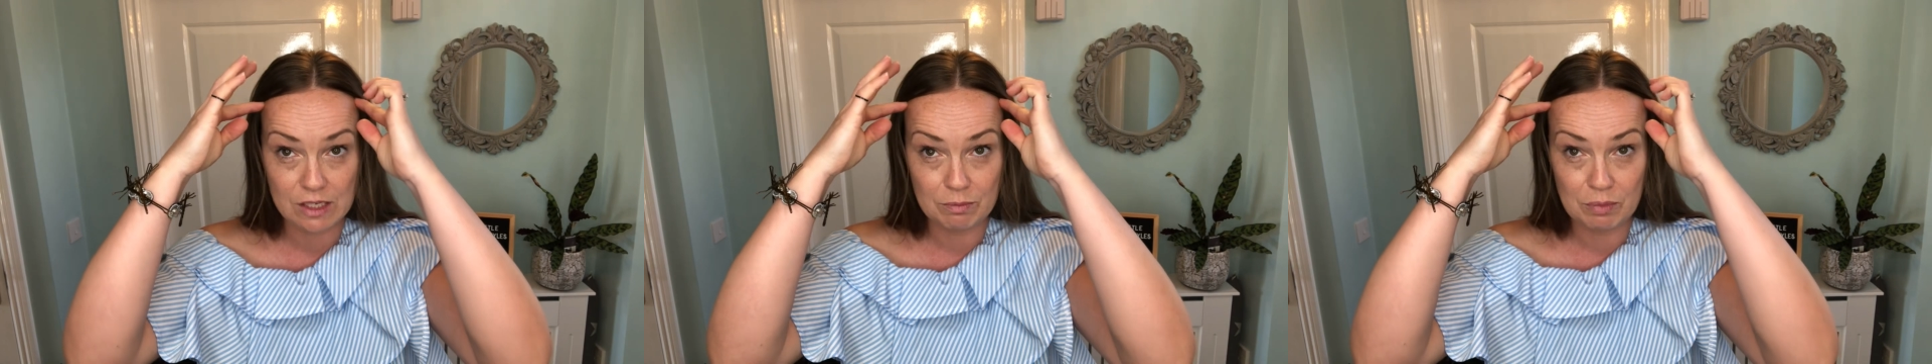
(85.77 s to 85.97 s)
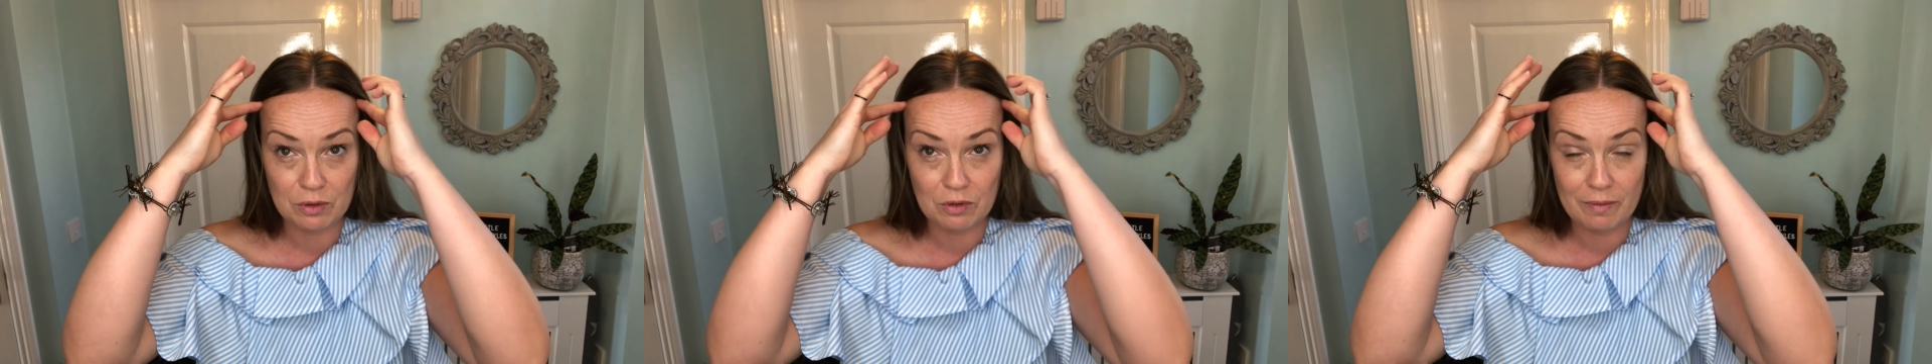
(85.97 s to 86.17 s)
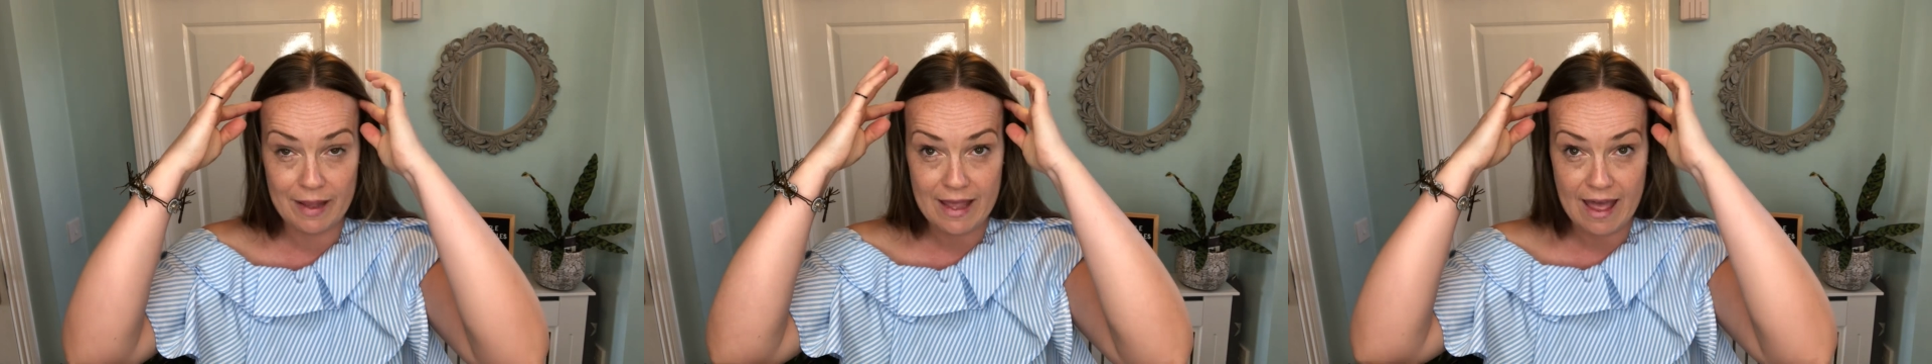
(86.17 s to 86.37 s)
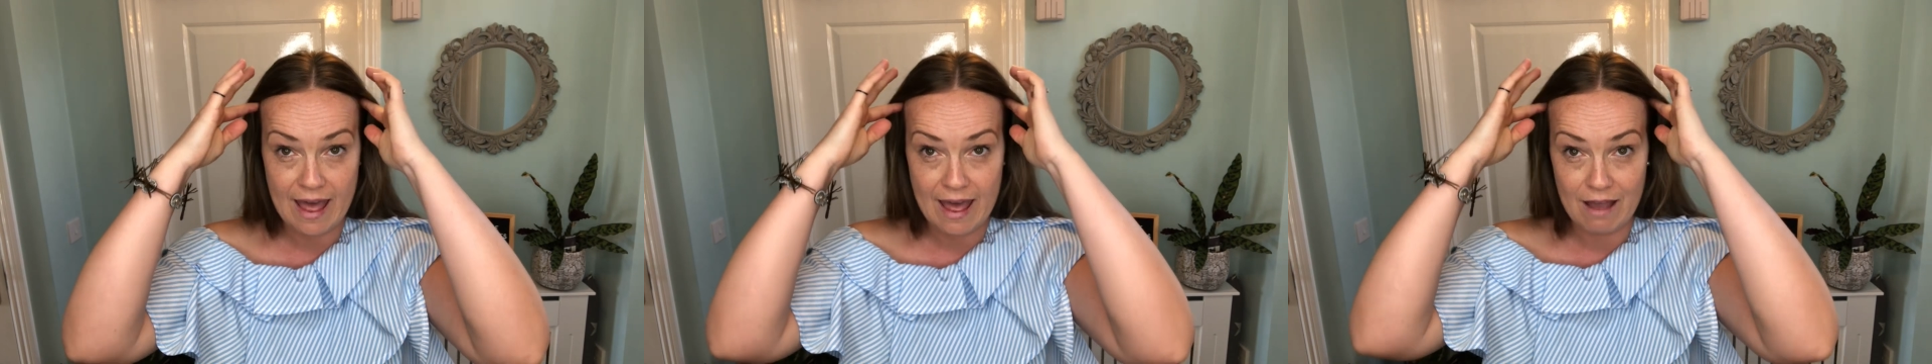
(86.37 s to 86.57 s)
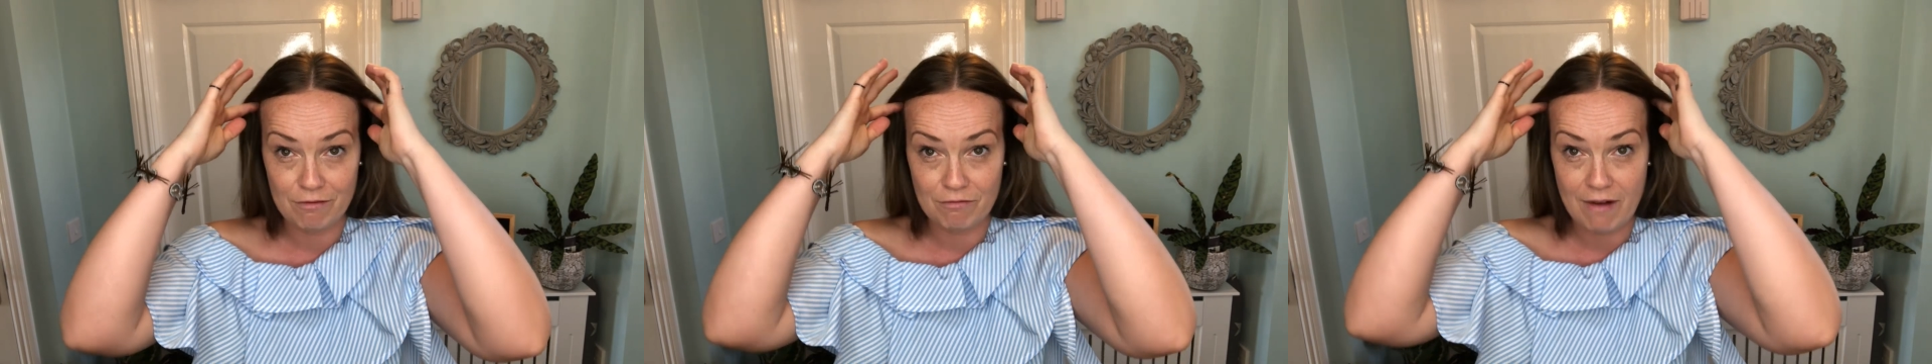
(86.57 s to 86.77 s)
to pull my
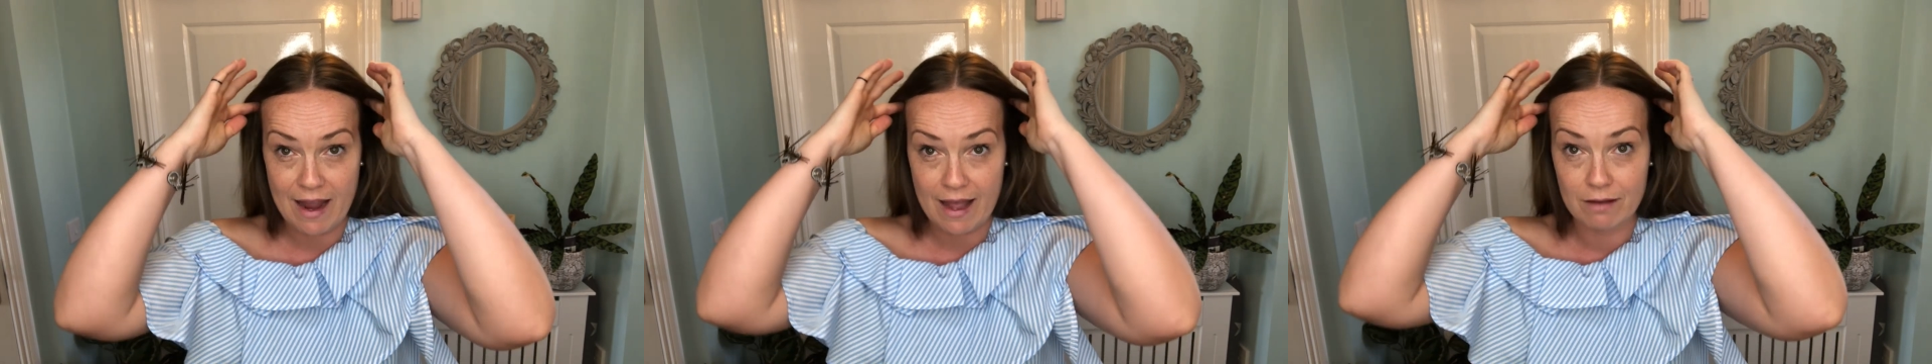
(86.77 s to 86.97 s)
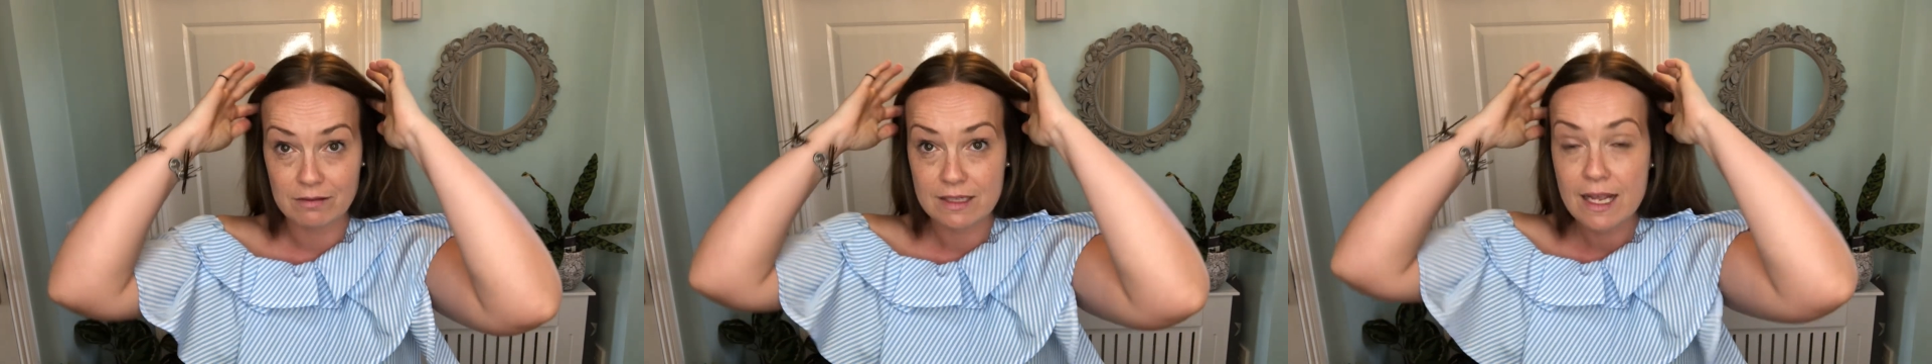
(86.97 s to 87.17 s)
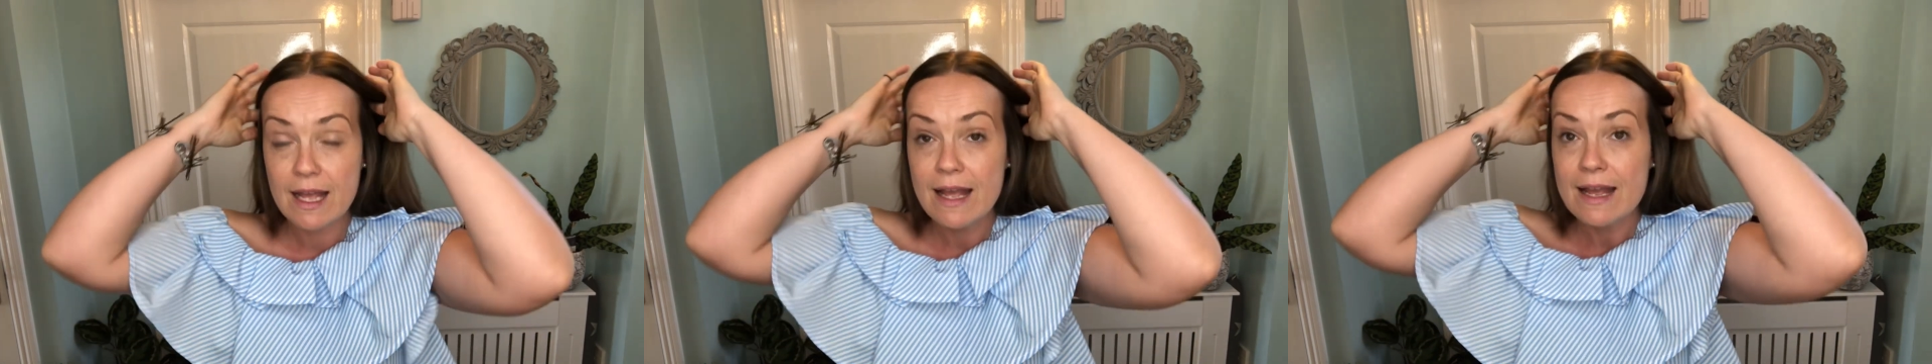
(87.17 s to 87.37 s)
hair around.